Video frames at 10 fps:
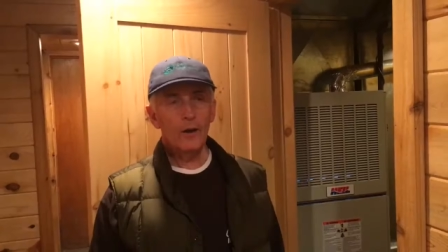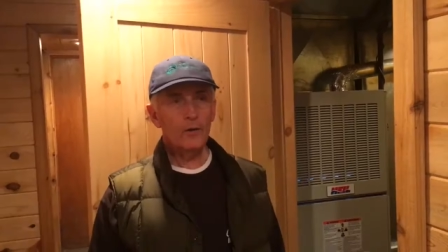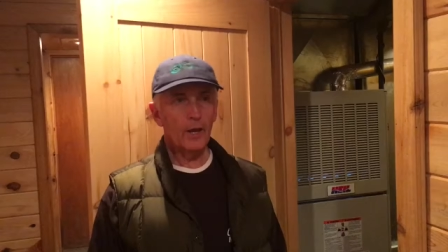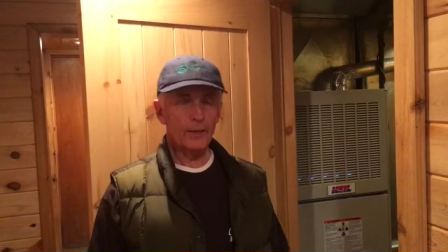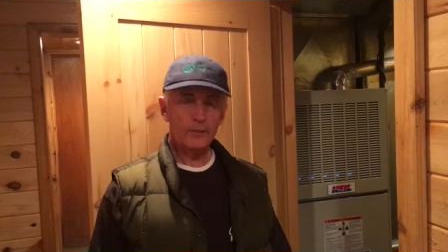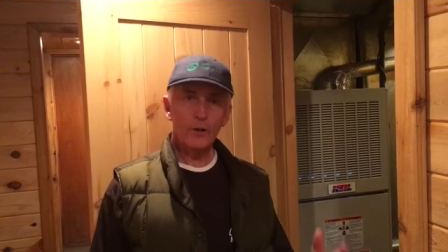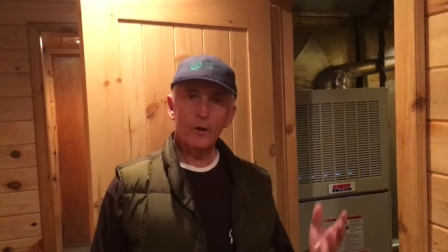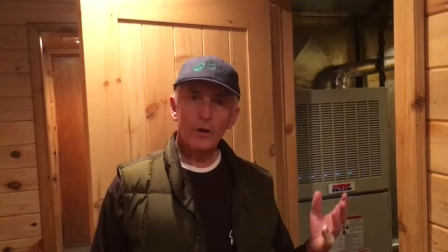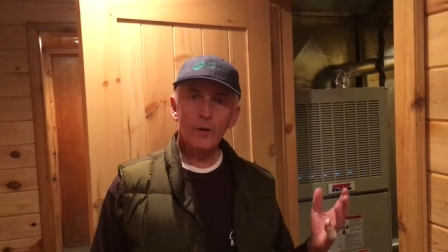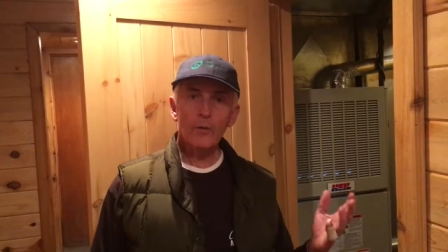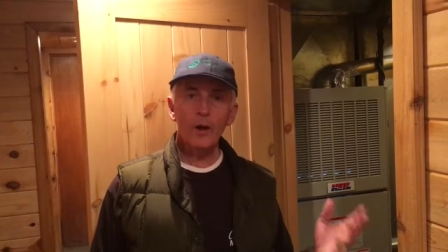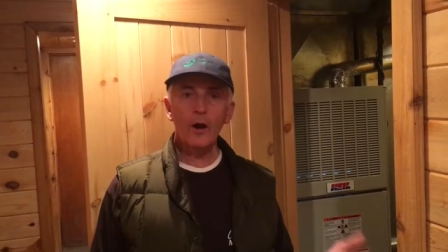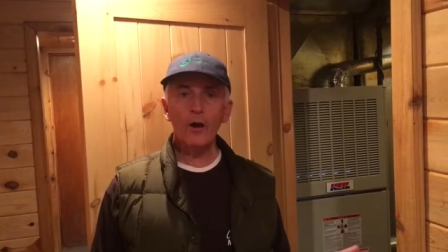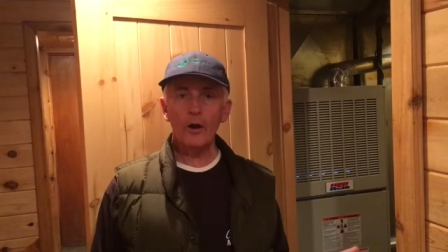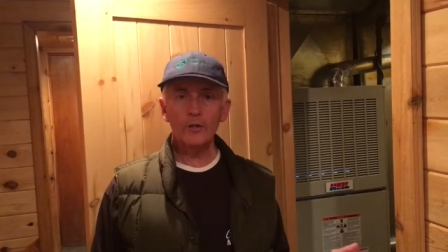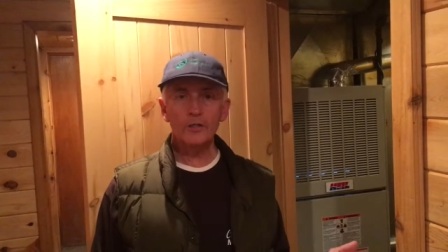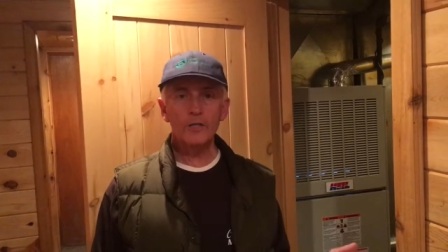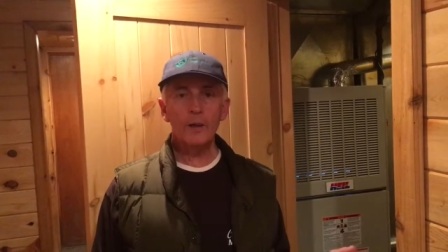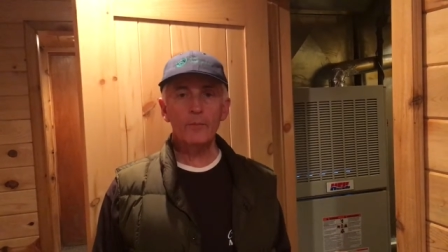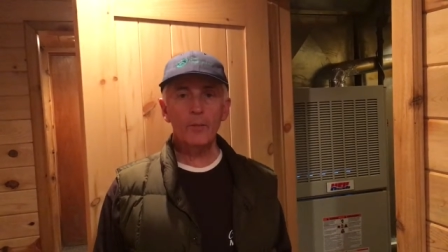Okay, so here we are on
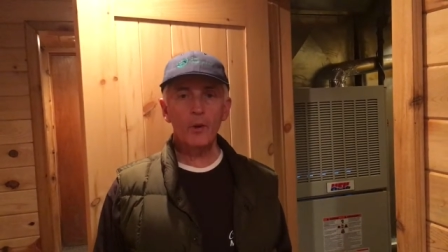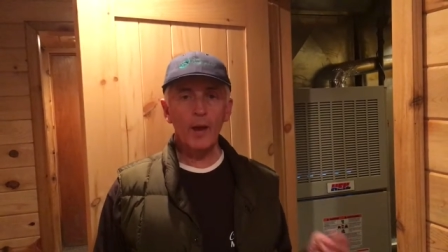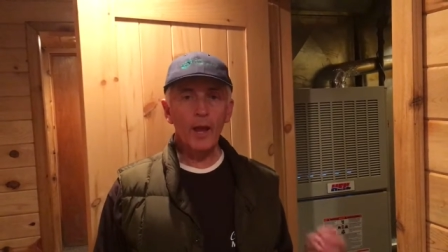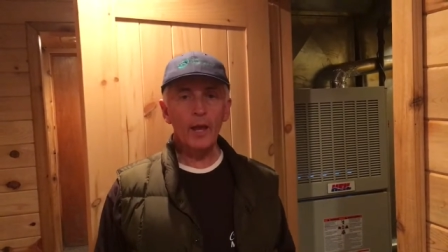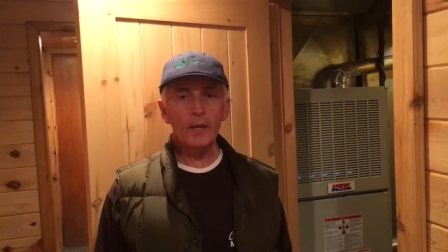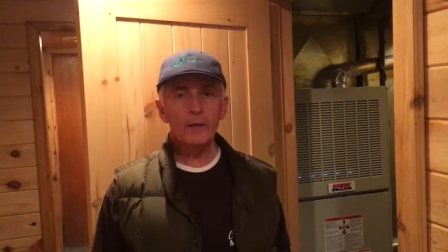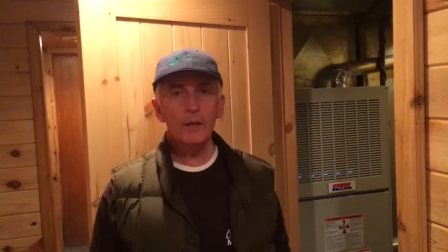step number 8,